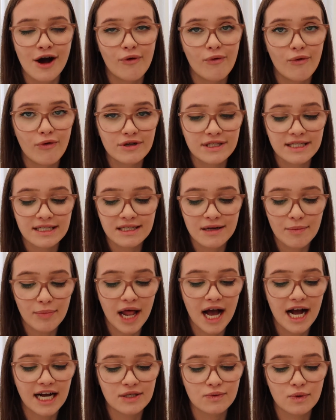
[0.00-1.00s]
Water
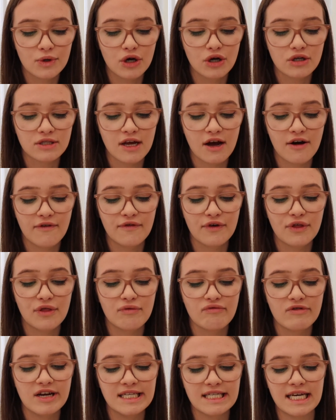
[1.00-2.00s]
supplies were cut off for
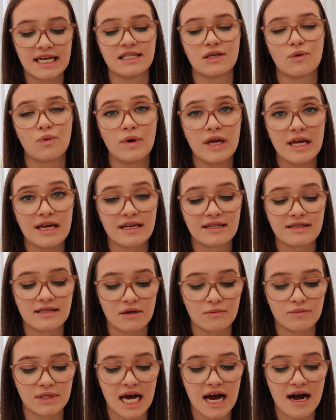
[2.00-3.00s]
3 days a week in
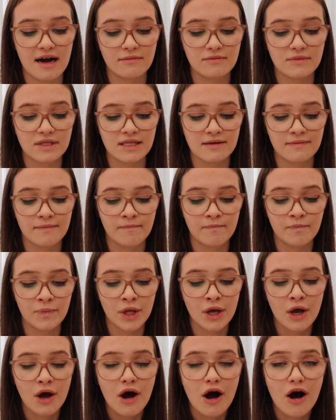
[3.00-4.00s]
some towns.
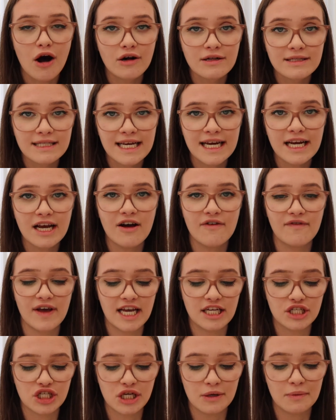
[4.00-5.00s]
Halting of
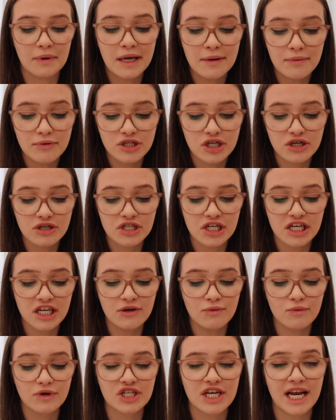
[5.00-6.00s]
HEP
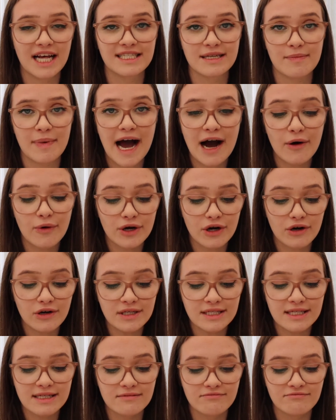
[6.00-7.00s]
production, which led to power
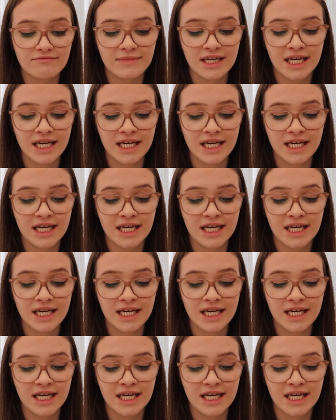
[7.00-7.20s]
cuts.